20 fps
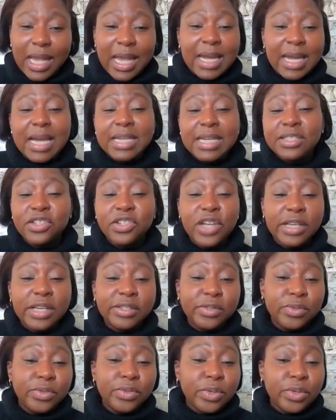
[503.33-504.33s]
And I
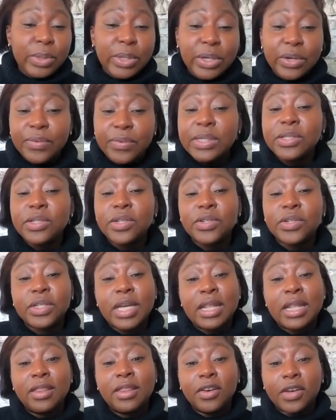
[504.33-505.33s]
suggest you do your research
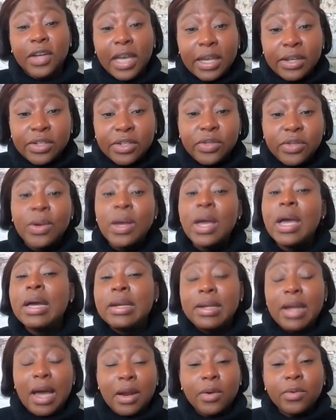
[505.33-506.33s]
and look into
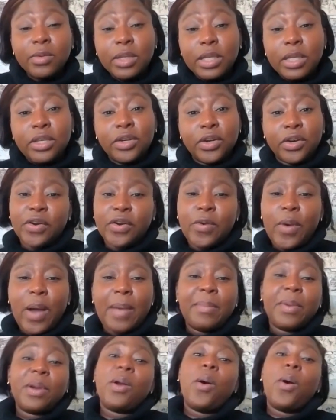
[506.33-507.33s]
not only
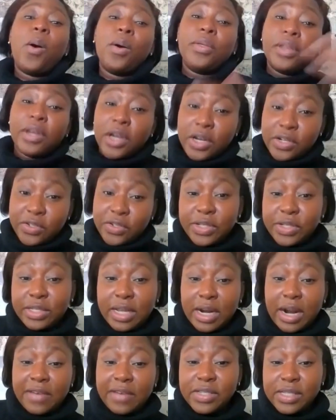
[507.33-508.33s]
Uruguay, but all the countries
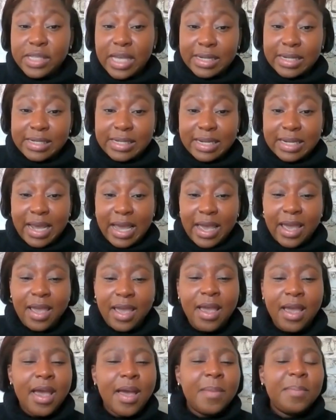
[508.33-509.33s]
that I've said
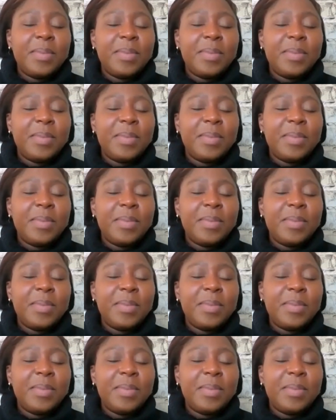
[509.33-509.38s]
today,